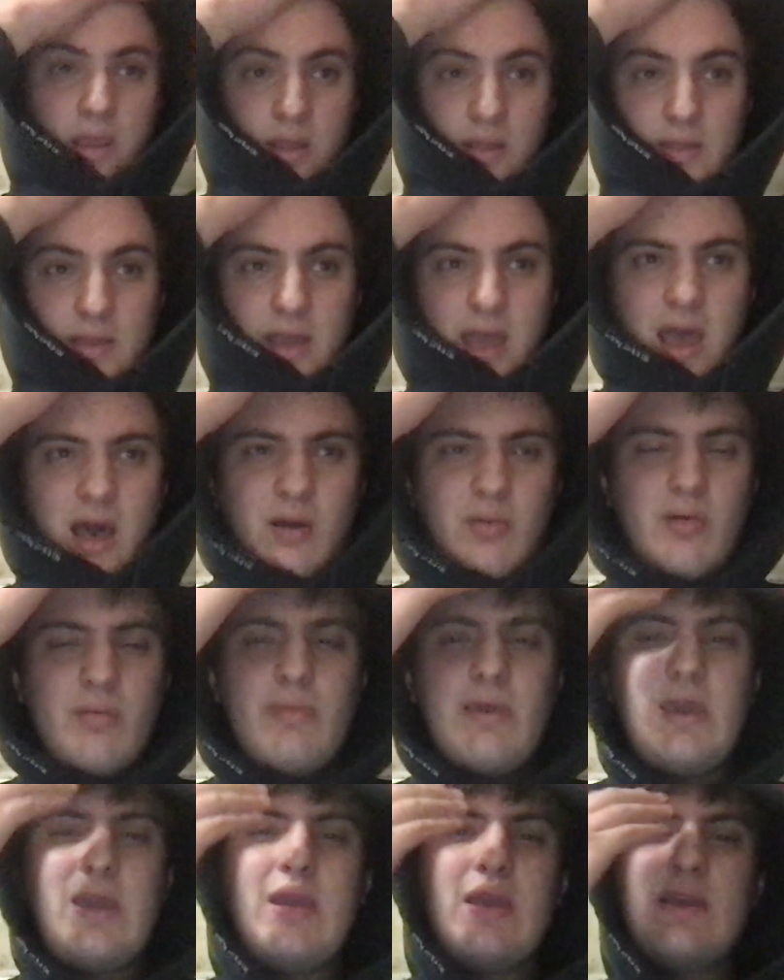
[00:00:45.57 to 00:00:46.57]
The album
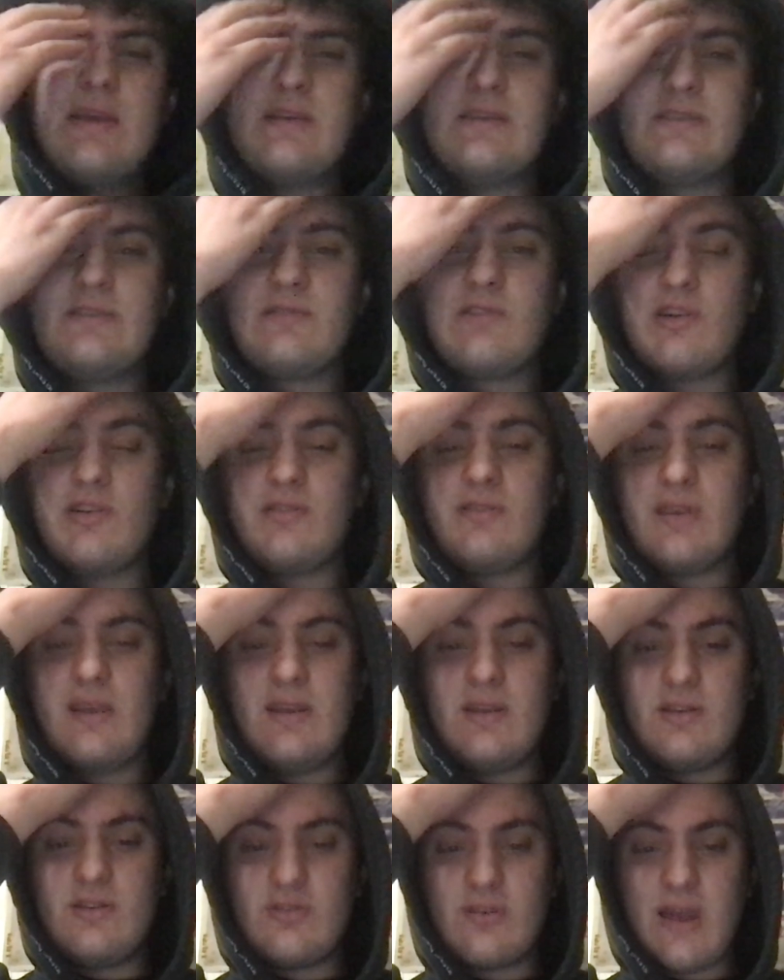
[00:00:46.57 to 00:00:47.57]
is
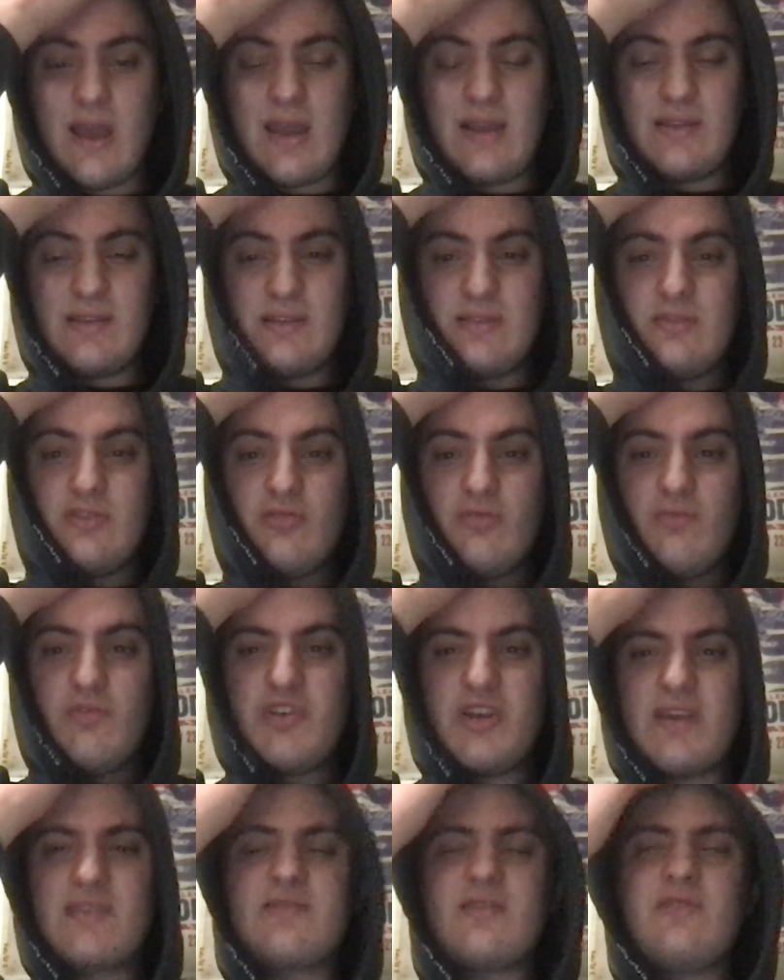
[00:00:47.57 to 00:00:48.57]
13 tracks,
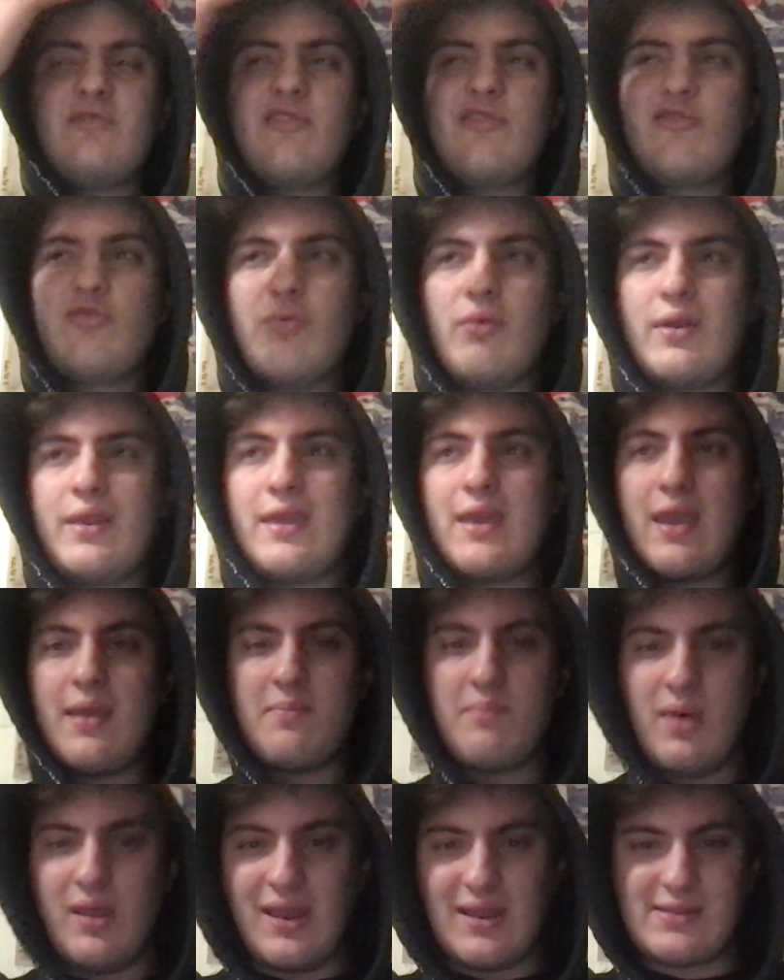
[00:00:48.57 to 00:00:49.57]
just under
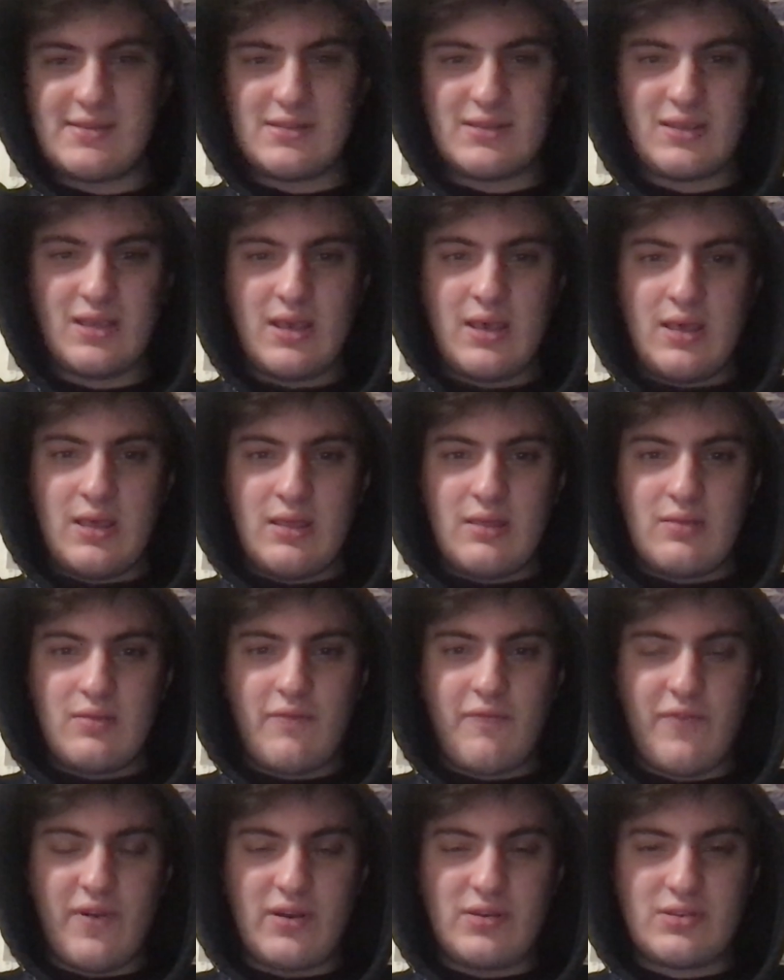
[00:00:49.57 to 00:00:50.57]
28 minutes. The
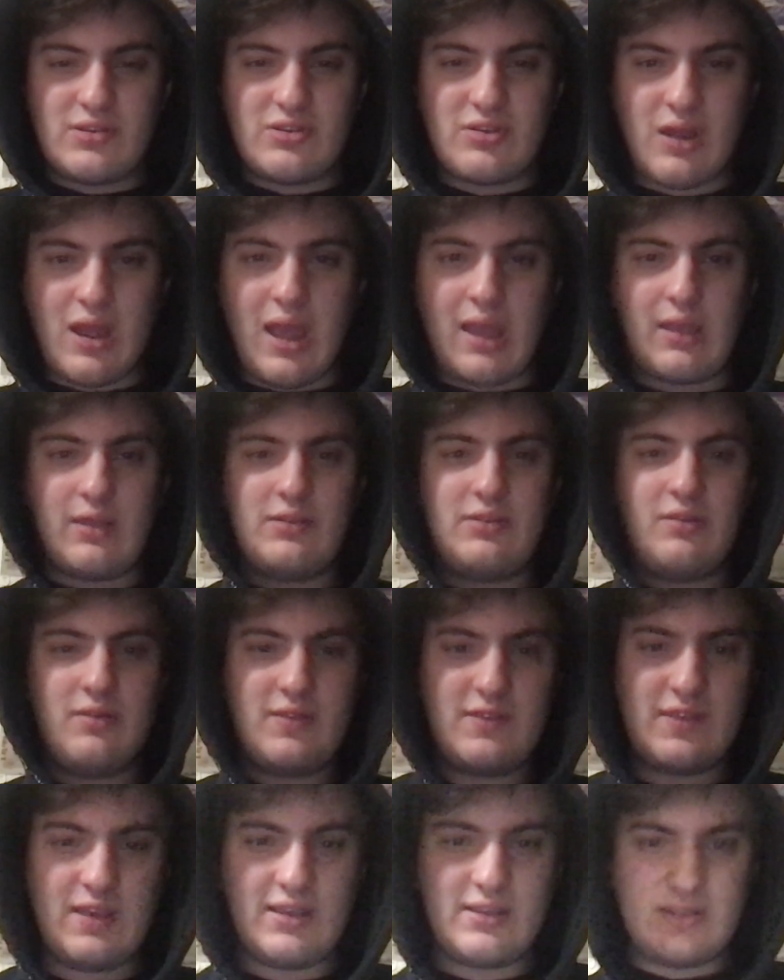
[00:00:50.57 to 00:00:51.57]
first track,
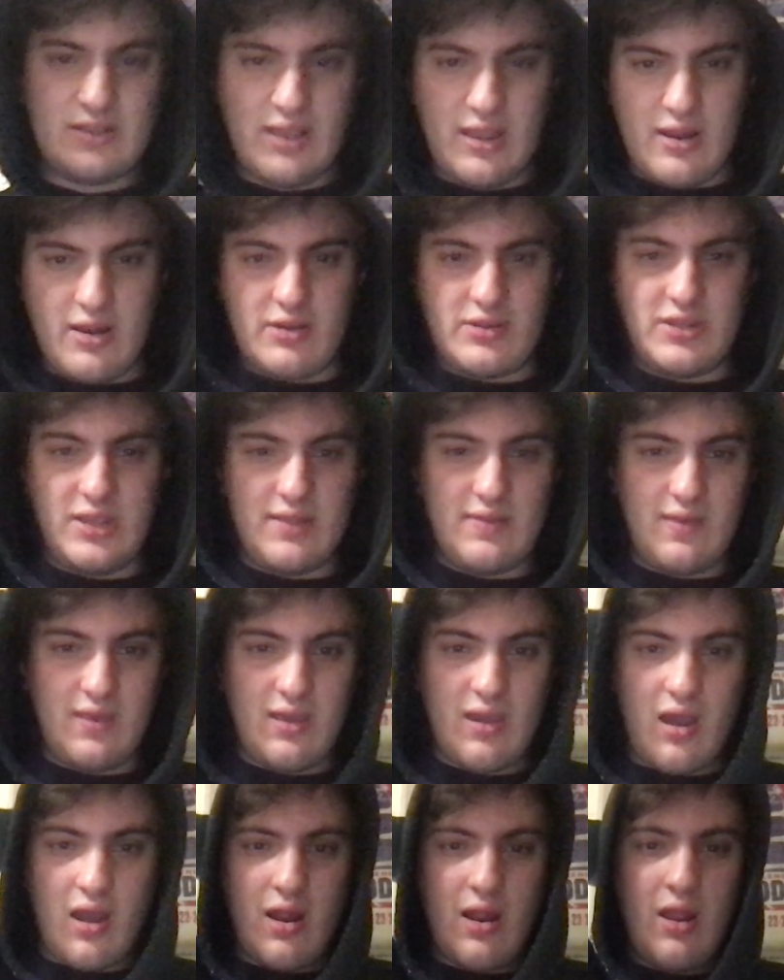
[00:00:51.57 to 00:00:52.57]
6 liter
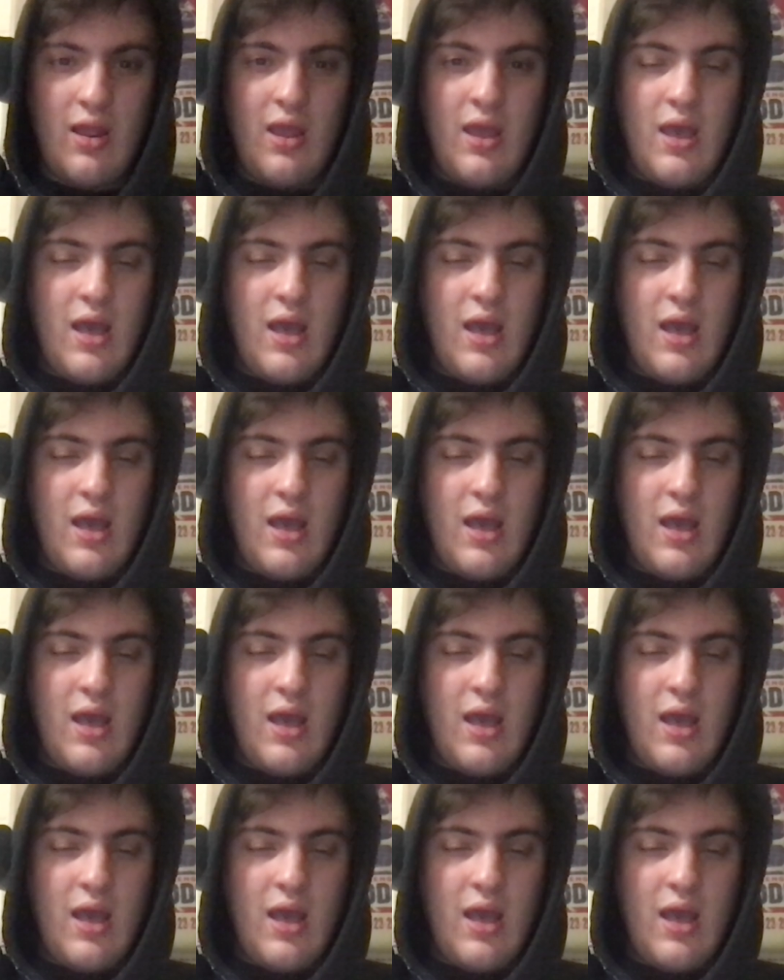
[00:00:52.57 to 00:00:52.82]
GTR.